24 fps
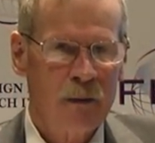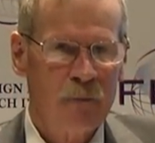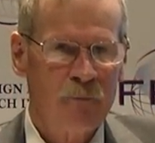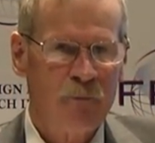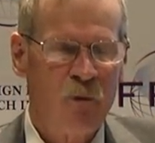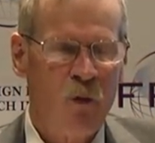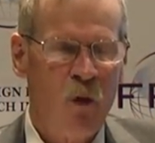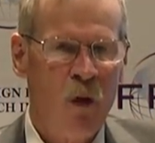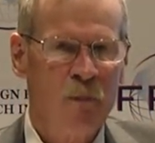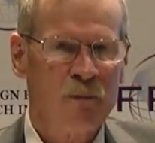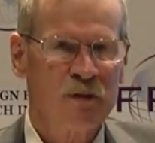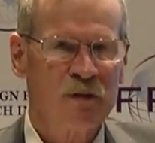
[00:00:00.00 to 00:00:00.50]

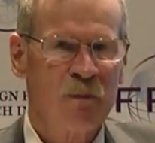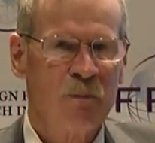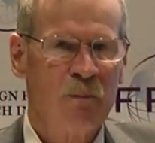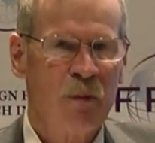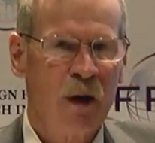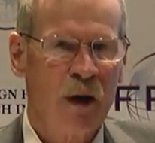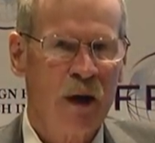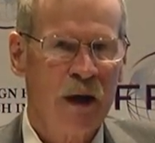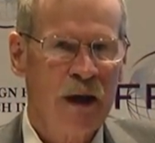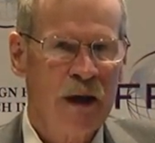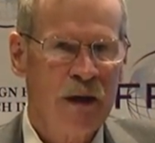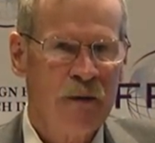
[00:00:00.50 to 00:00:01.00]
forms of
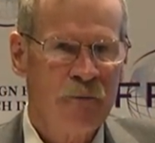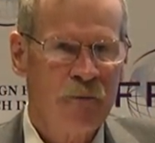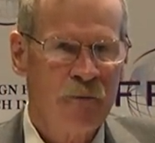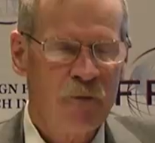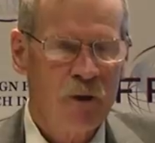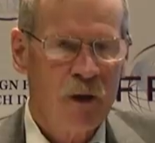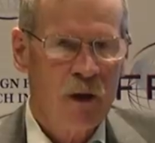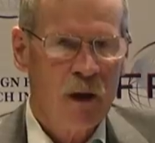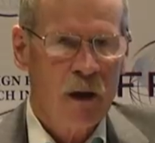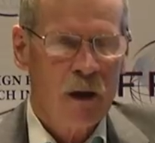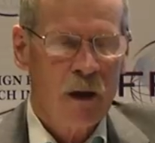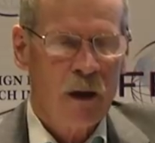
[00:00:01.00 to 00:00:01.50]

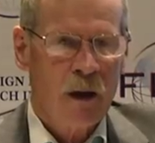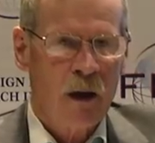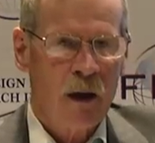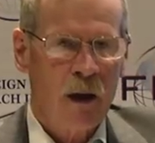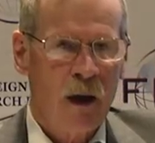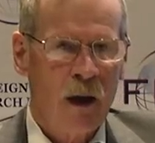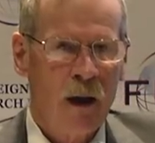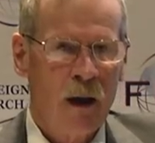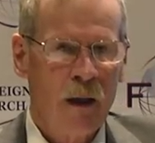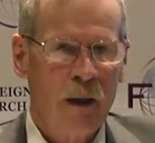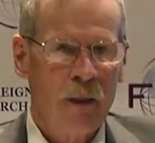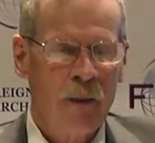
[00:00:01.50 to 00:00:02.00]
belief
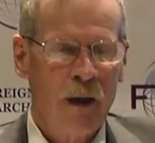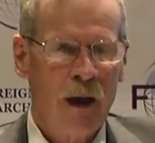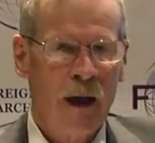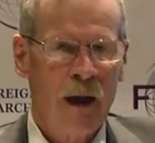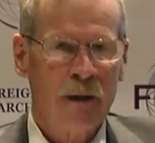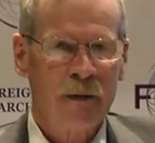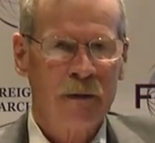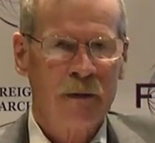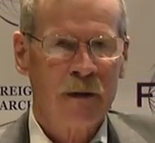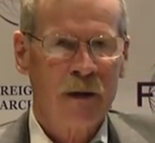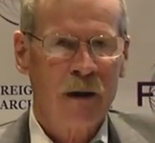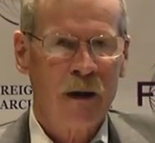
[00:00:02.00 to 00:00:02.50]

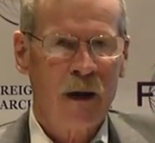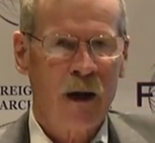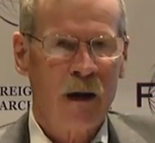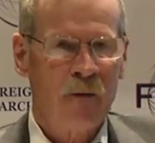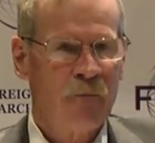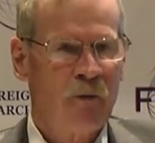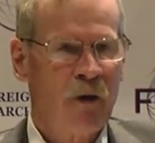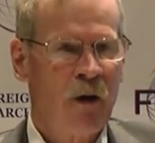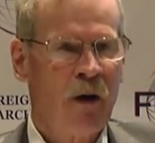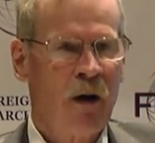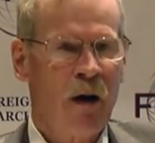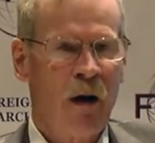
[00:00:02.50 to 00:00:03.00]
that are
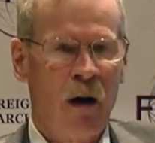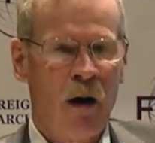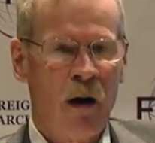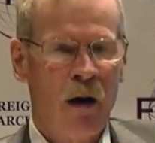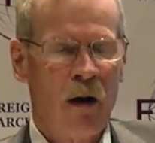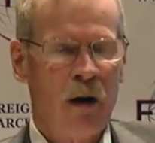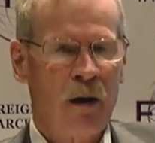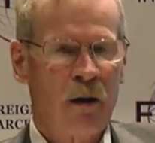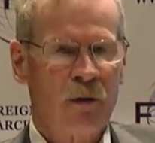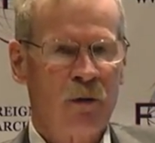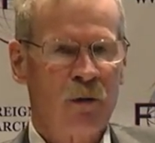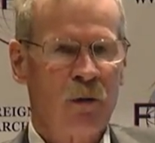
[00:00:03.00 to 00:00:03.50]
very
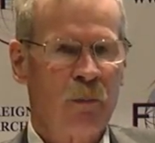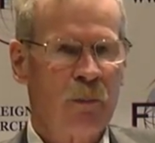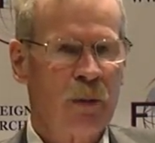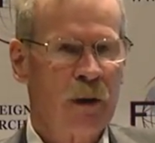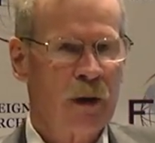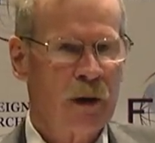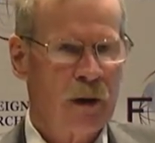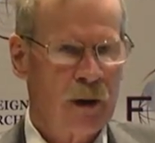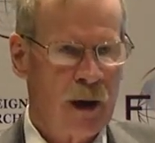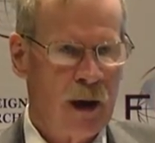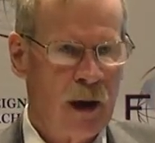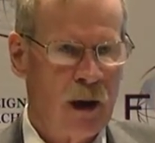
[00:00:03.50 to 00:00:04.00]
hard to
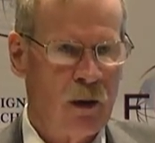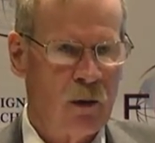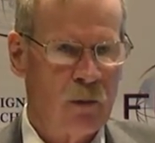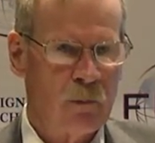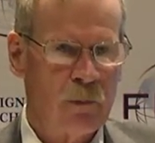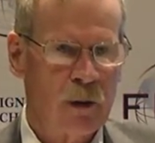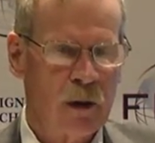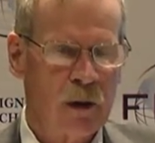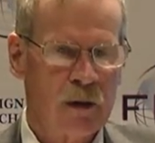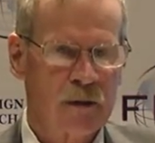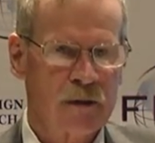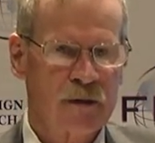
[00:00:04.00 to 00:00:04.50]
pin down,
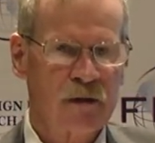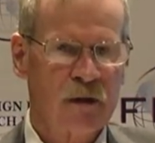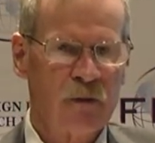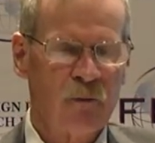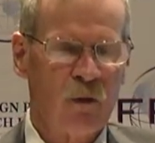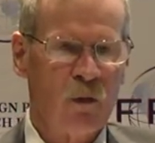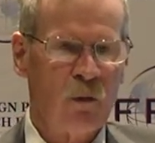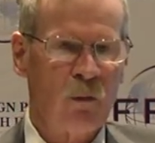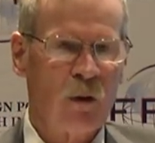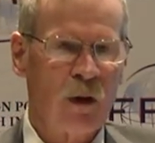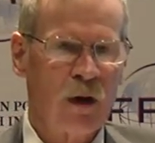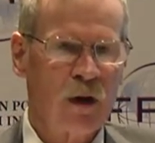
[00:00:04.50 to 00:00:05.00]
because
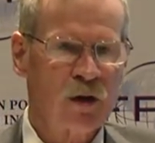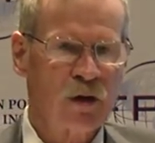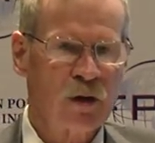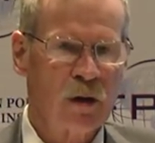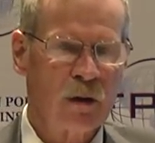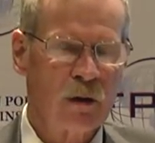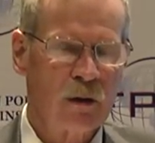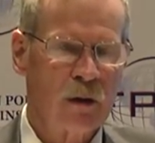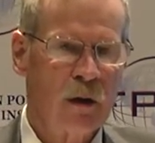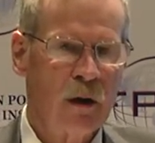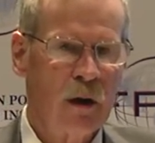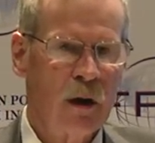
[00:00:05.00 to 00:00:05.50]
civil
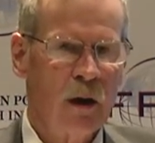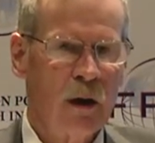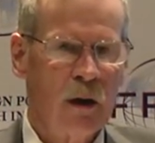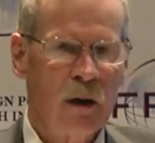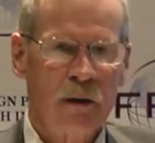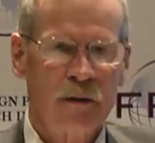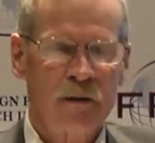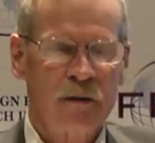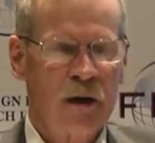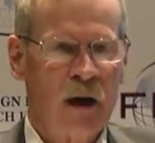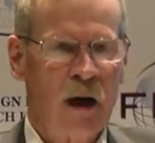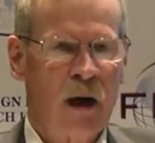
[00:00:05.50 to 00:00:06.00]
religion
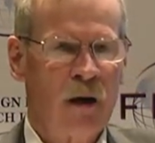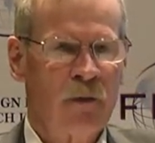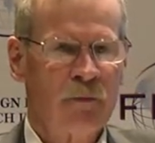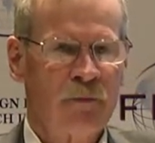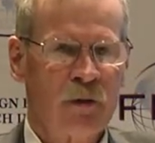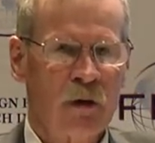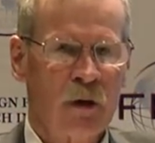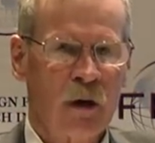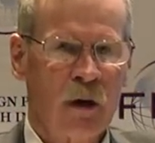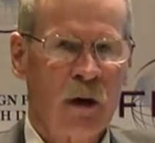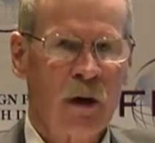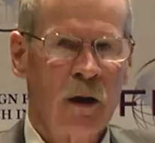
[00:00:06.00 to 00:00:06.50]
is
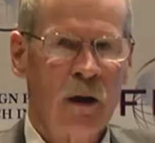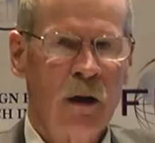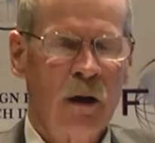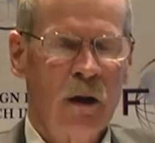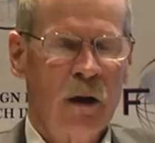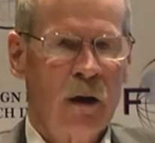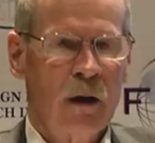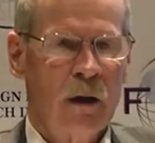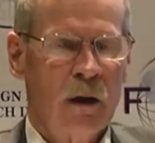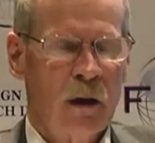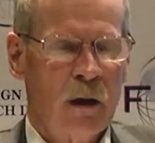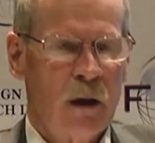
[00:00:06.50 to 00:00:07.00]
constantly...
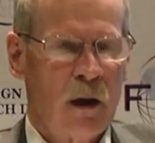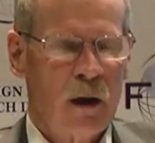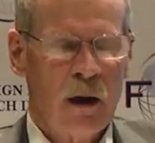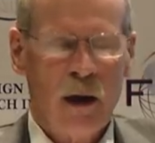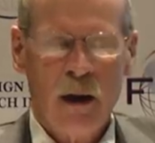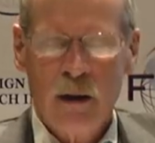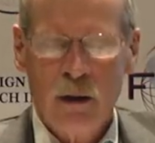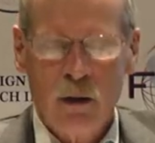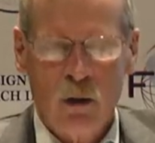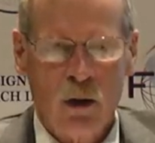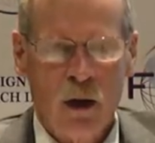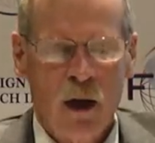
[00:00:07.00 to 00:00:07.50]

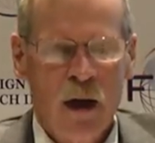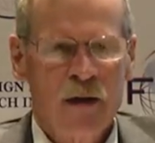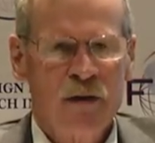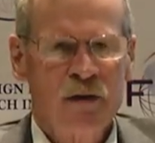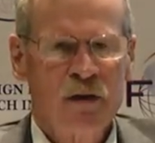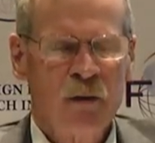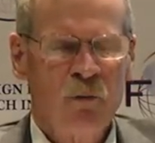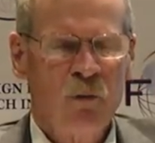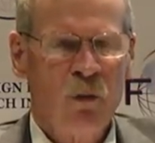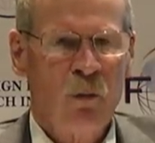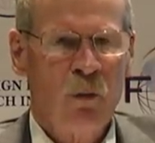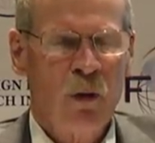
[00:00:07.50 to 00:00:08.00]
Look,
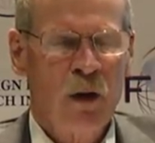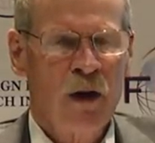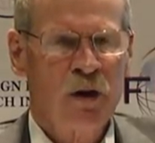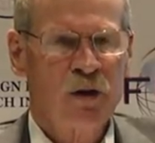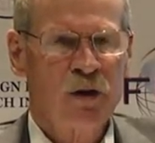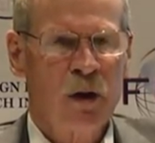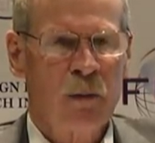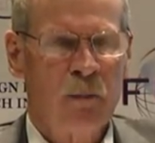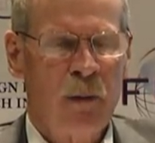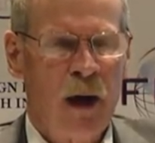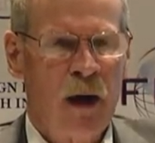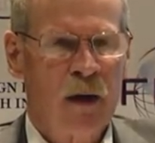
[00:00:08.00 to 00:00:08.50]
civil
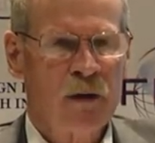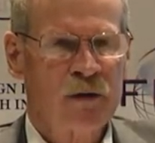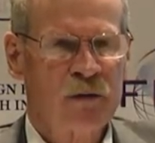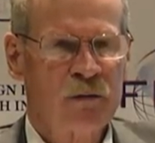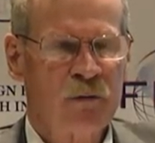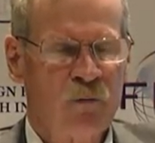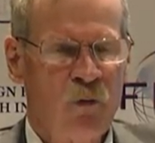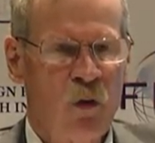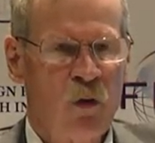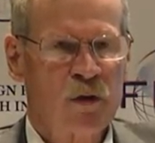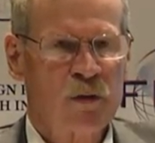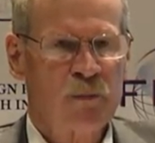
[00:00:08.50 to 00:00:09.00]
religion amounts
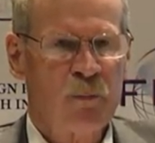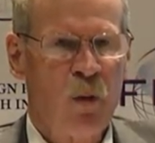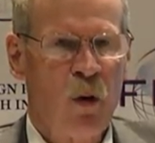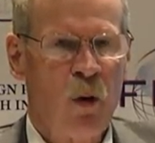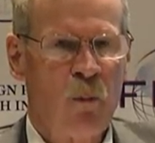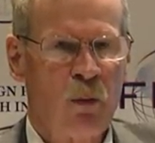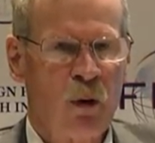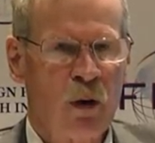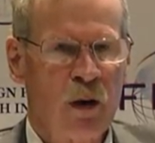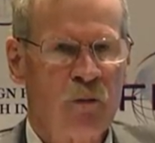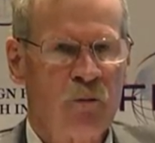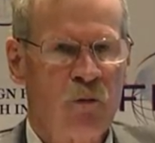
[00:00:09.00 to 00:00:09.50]
to vox
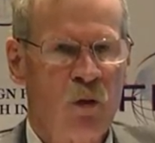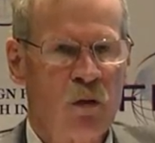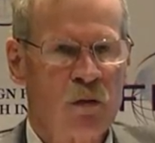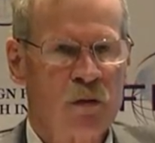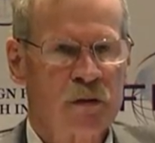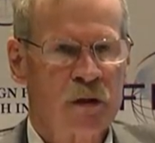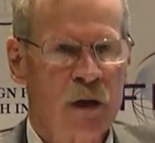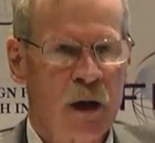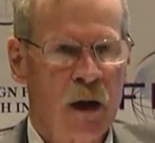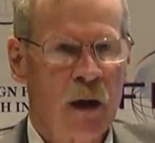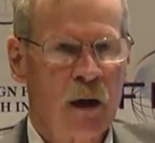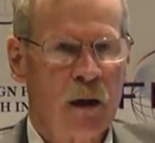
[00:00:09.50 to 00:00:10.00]
populi,
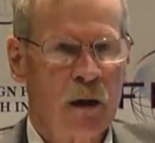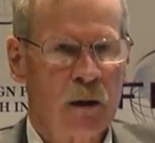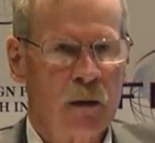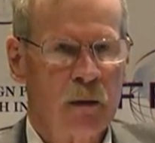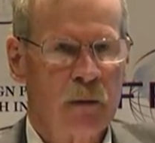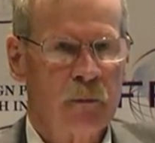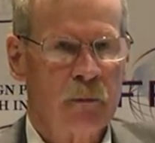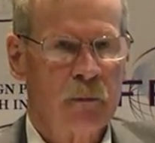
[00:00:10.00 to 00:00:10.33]
vox dei.